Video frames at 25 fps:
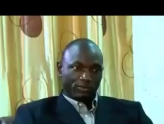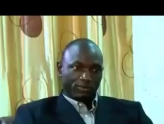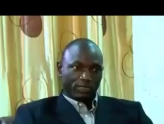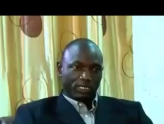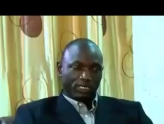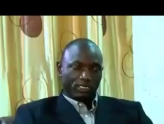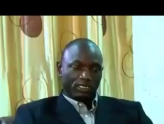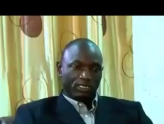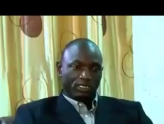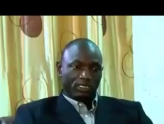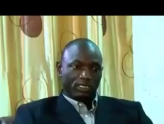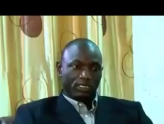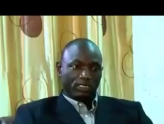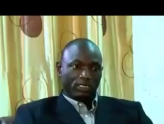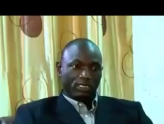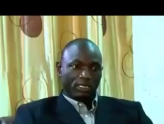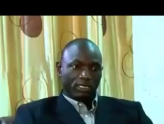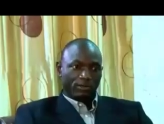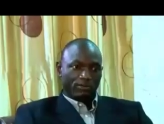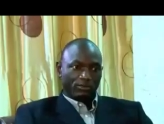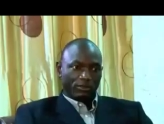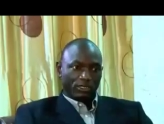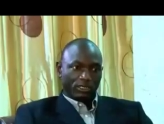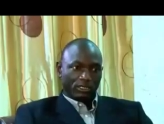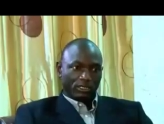municipality in the
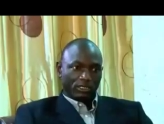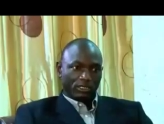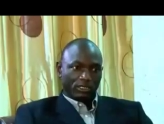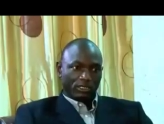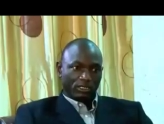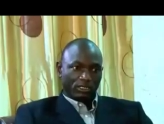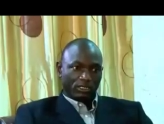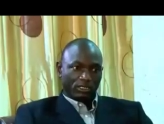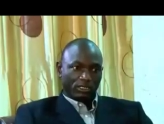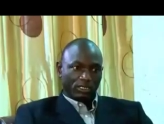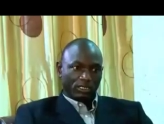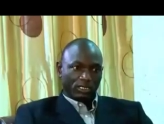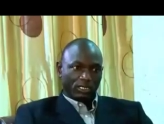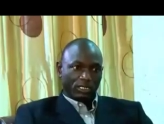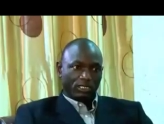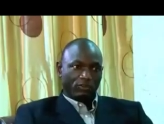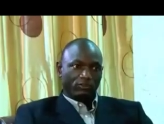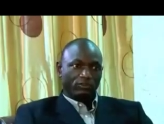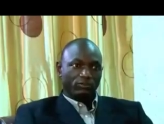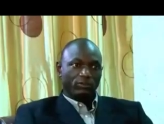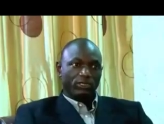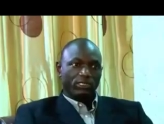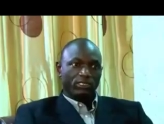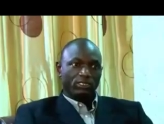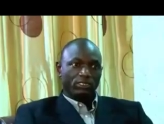Gambia, and you've